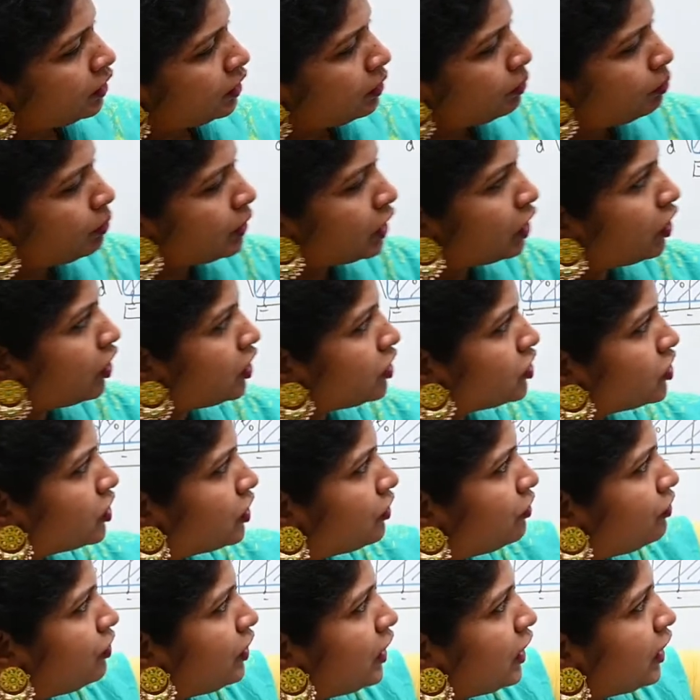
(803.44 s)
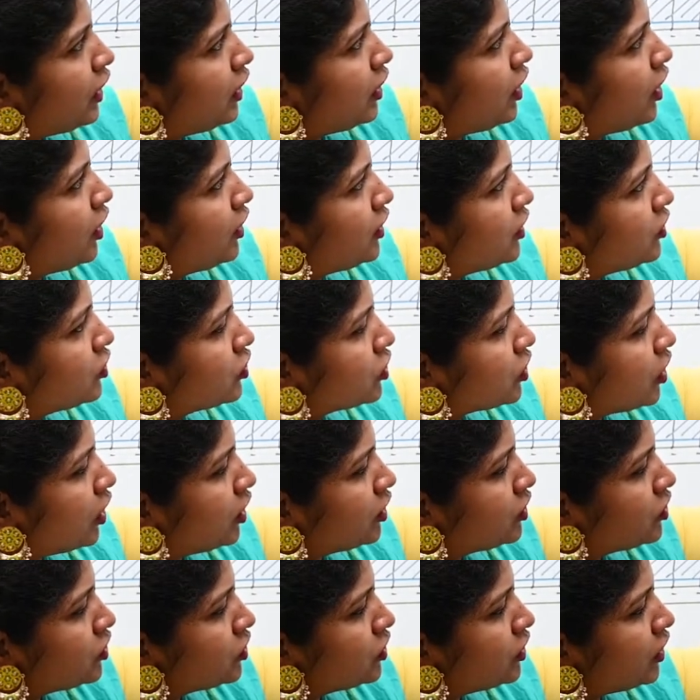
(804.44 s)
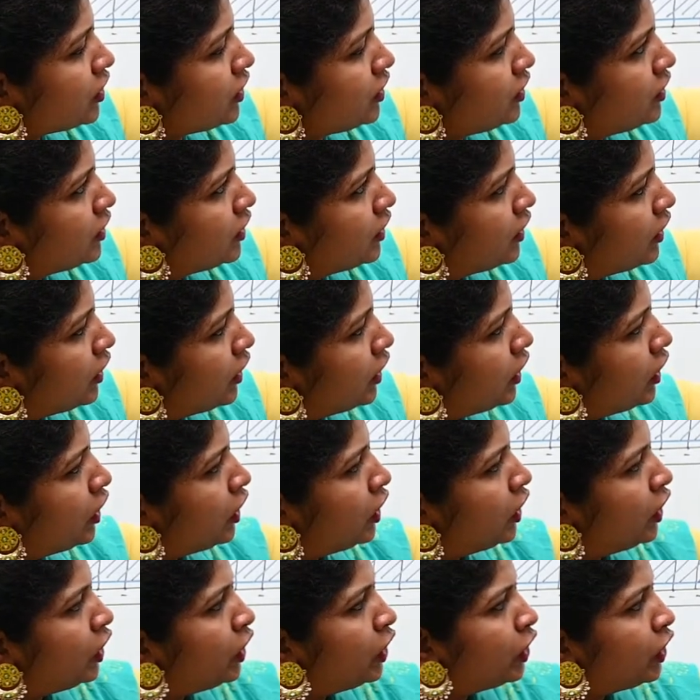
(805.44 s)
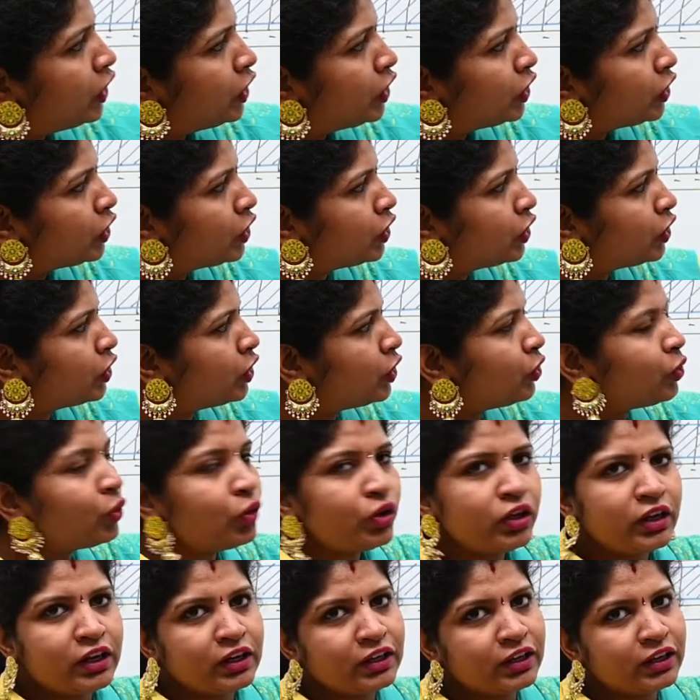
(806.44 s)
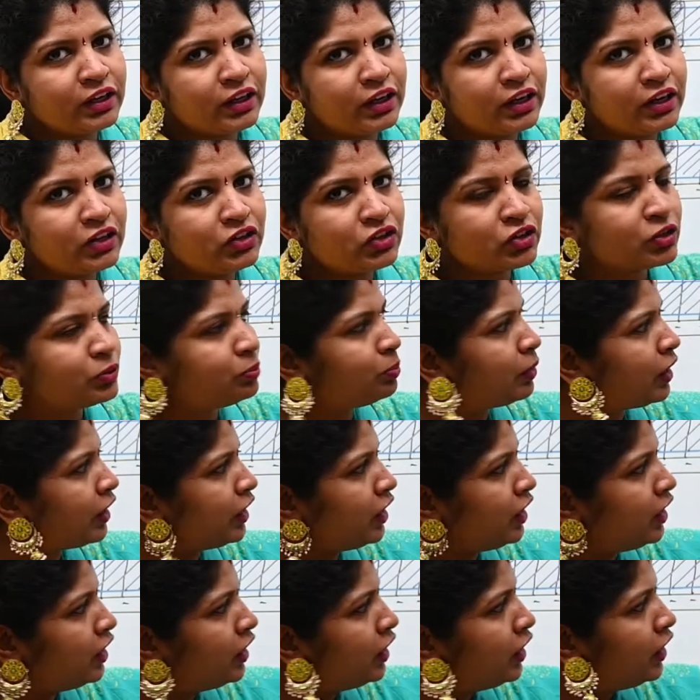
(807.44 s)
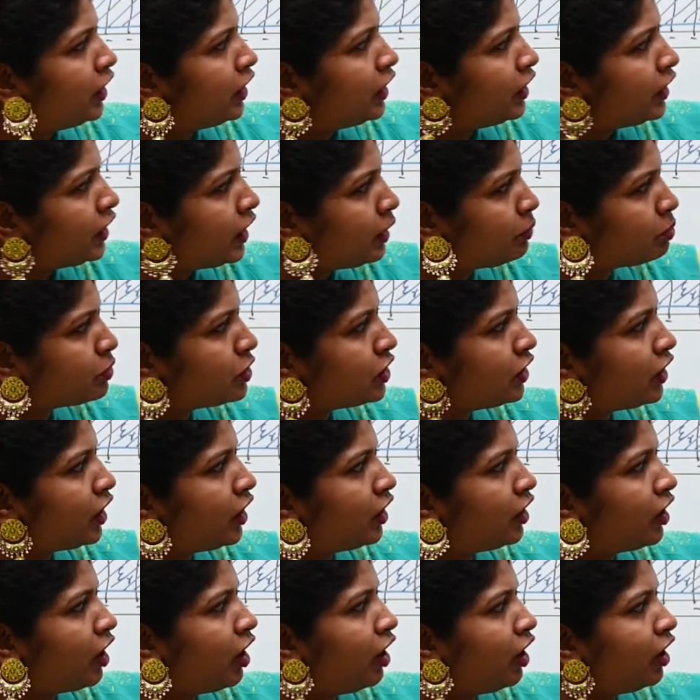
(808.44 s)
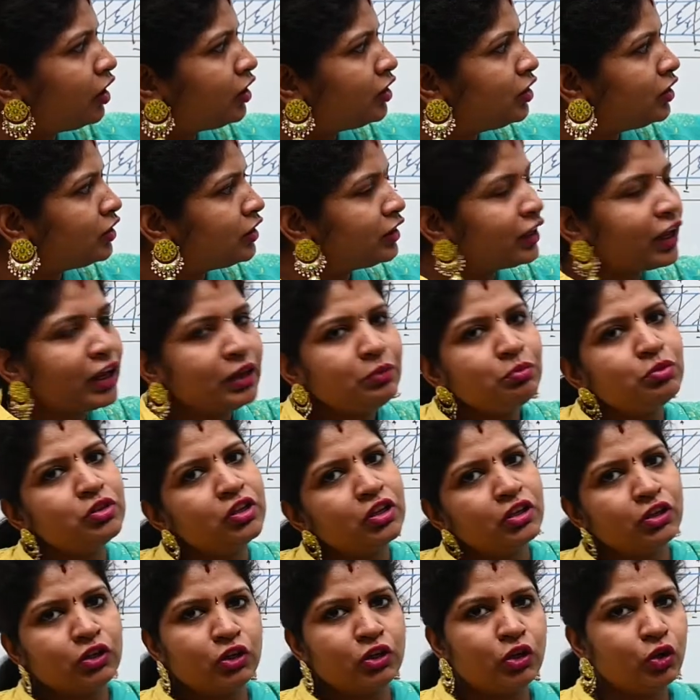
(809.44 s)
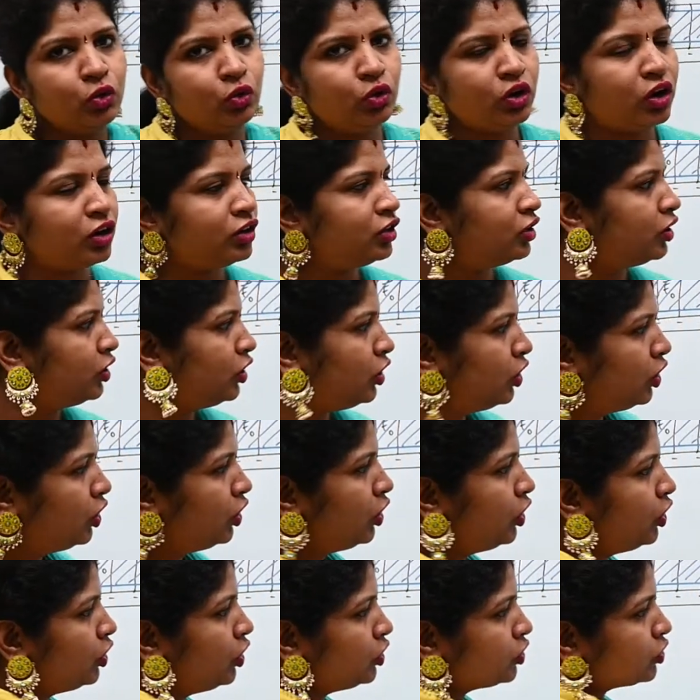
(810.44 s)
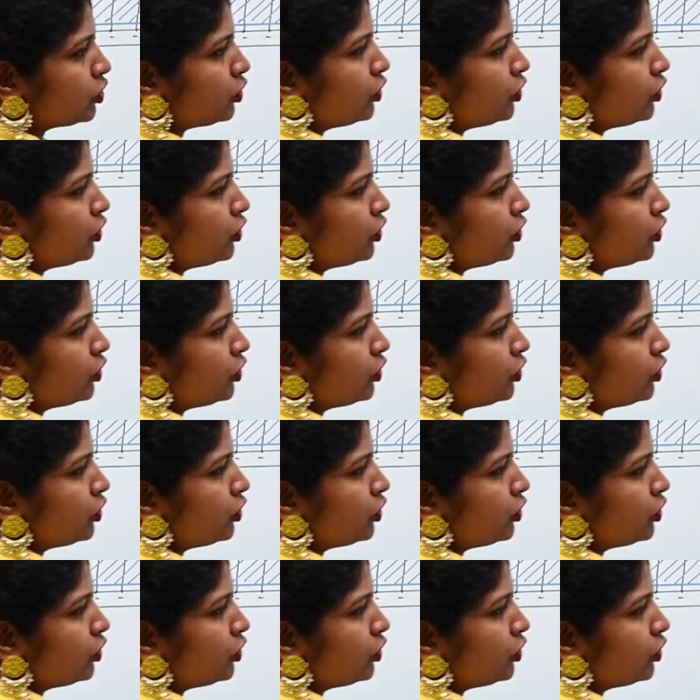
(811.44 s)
Because V naught is constant, Q increased by epsilon R times Q naught. So